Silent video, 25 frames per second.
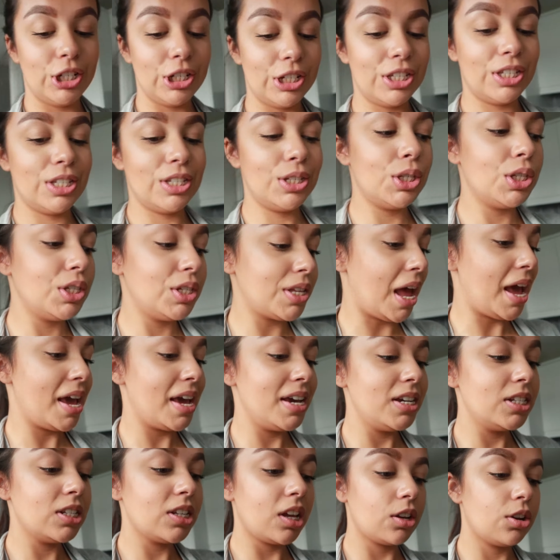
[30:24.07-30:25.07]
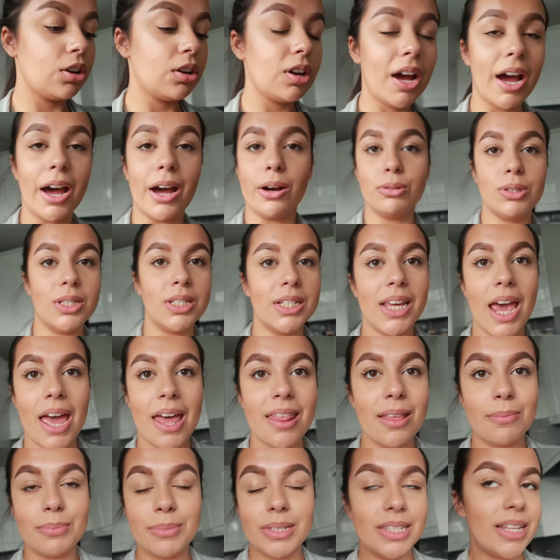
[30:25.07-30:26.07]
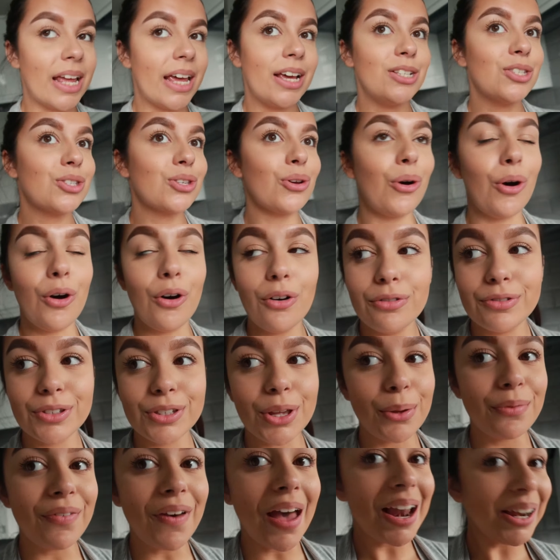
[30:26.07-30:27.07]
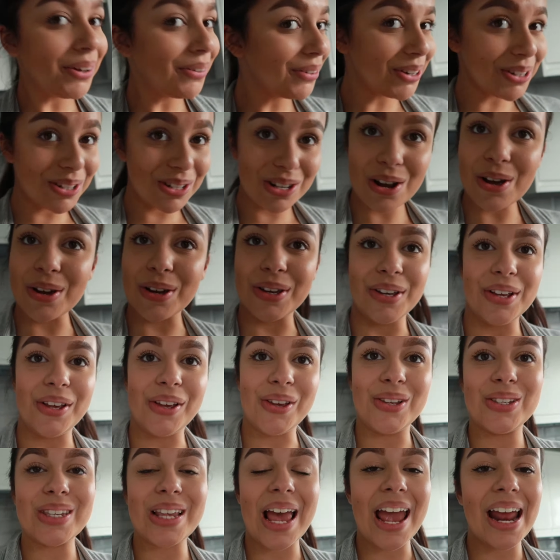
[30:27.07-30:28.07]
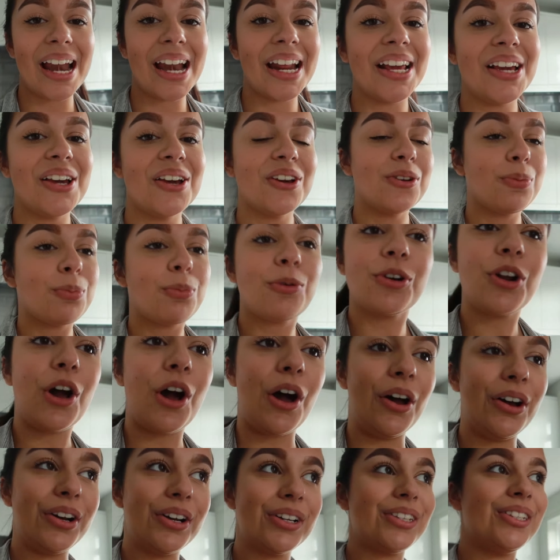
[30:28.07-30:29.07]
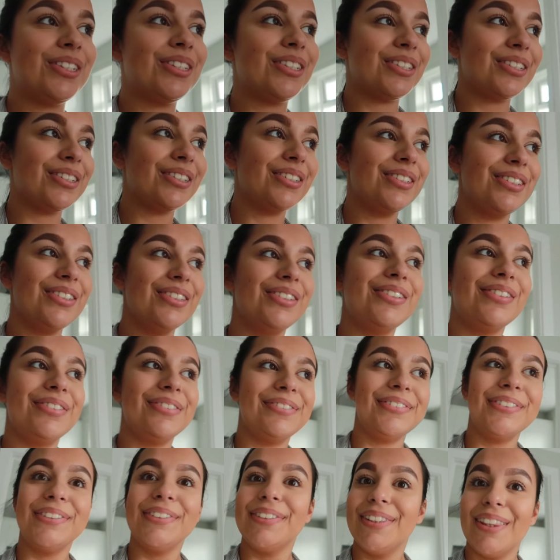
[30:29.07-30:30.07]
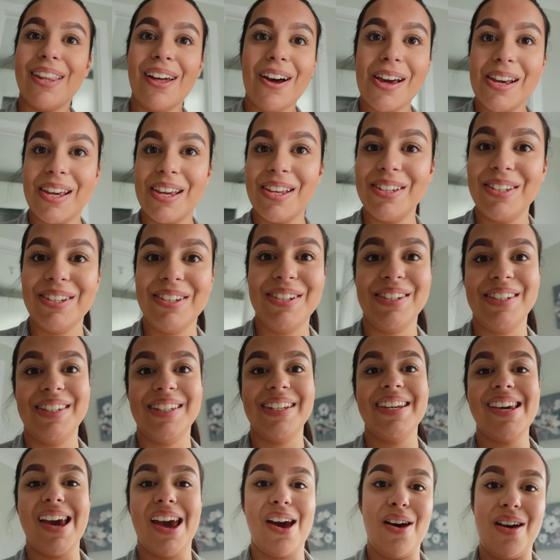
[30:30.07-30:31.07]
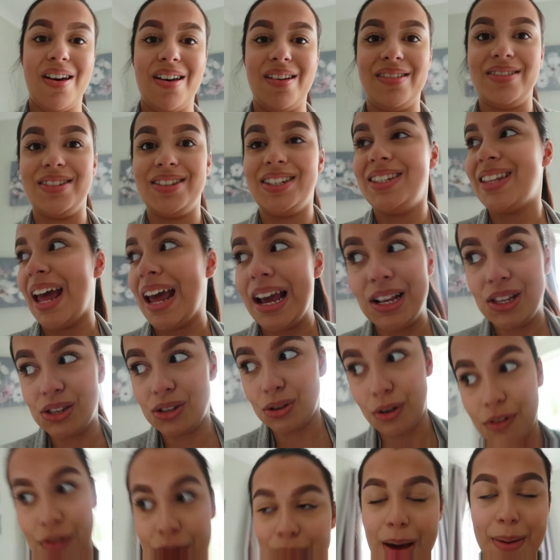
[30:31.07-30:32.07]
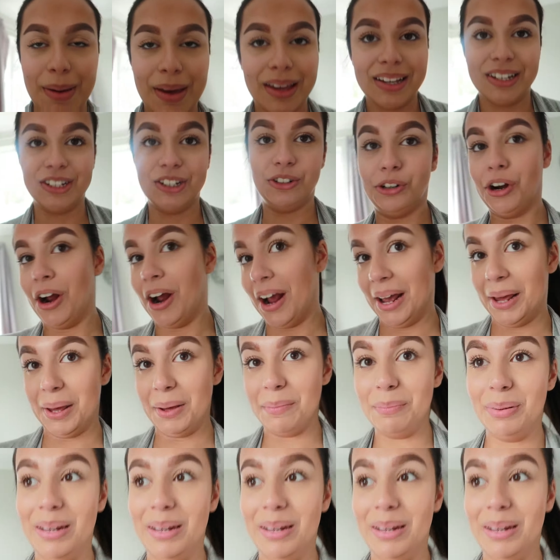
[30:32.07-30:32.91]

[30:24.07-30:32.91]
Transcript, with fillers: just stained. I don't know how to get them stains off. So if anyone knows any good products that I can use to get stains off my baking tray,